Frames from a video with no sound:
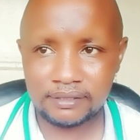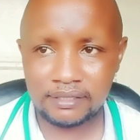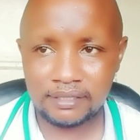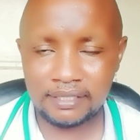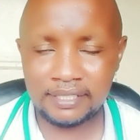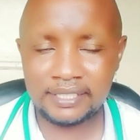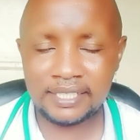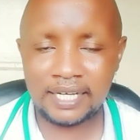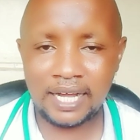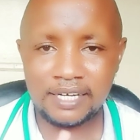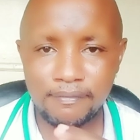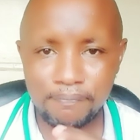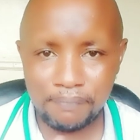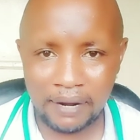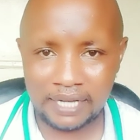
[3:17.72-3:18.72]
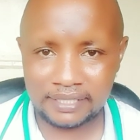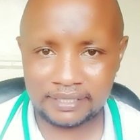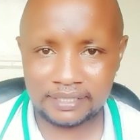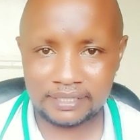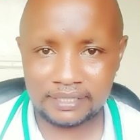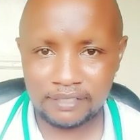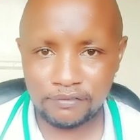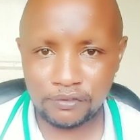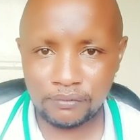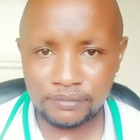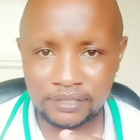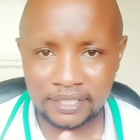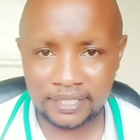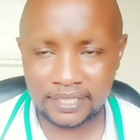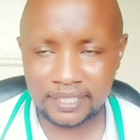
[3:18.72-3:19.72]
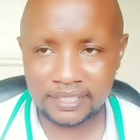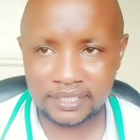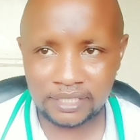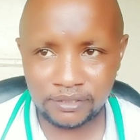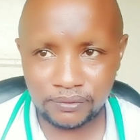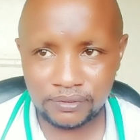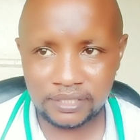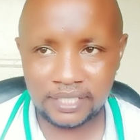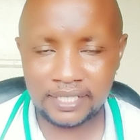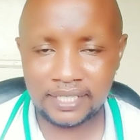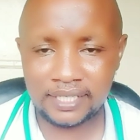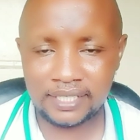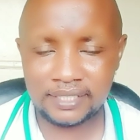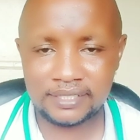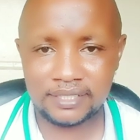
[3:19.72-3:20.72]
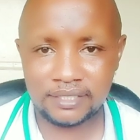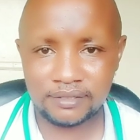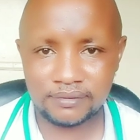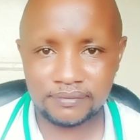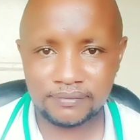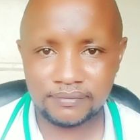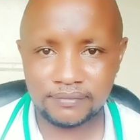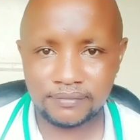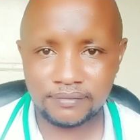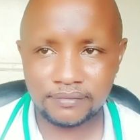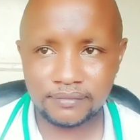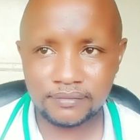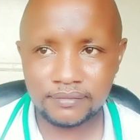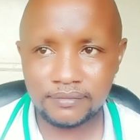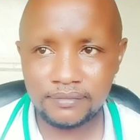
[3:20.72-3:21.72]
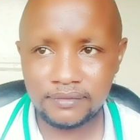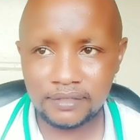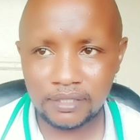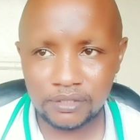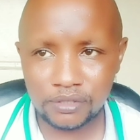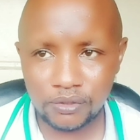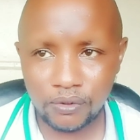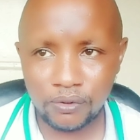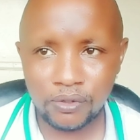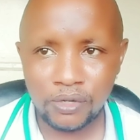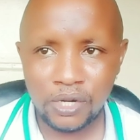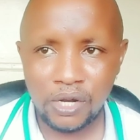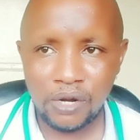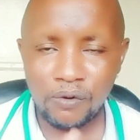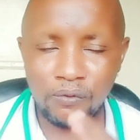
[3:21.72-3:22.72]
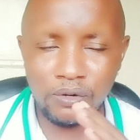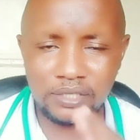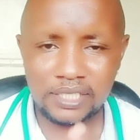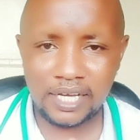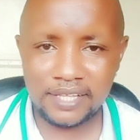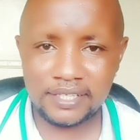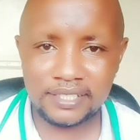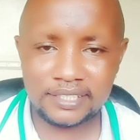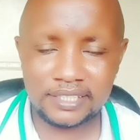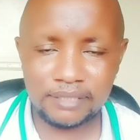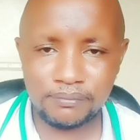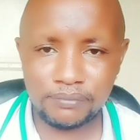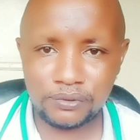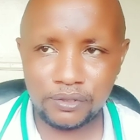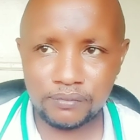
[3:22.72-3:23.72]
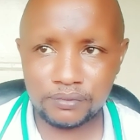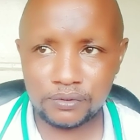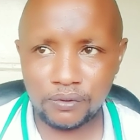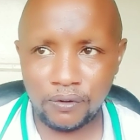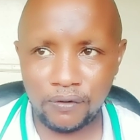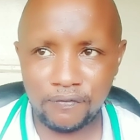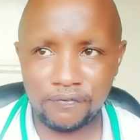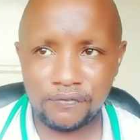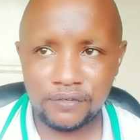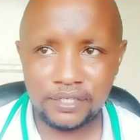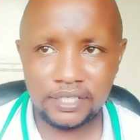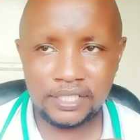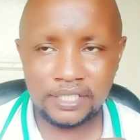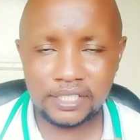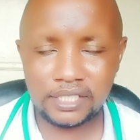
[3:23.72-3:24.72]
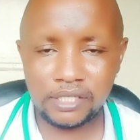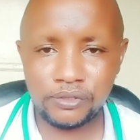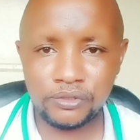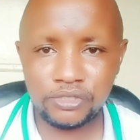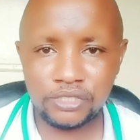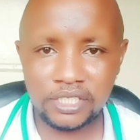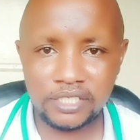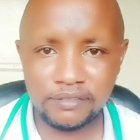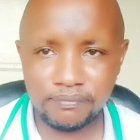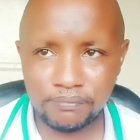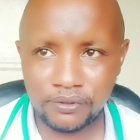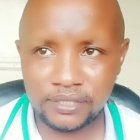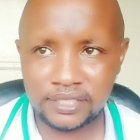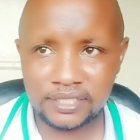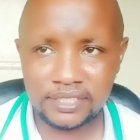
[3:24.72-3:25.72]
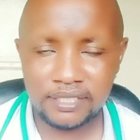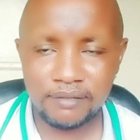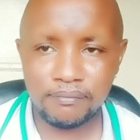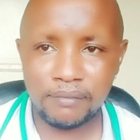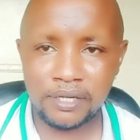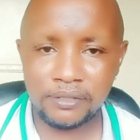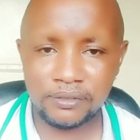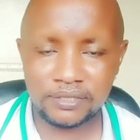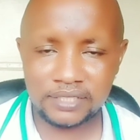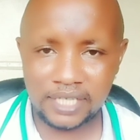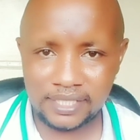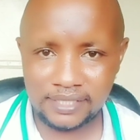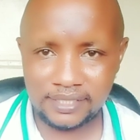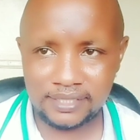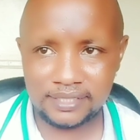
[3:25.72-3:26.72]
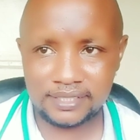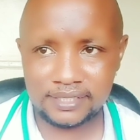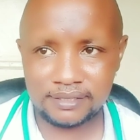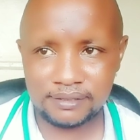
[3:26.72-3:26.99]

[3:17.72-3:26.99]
It can pass from generation to generation. So, what are the symptoms of inclusion body myositis?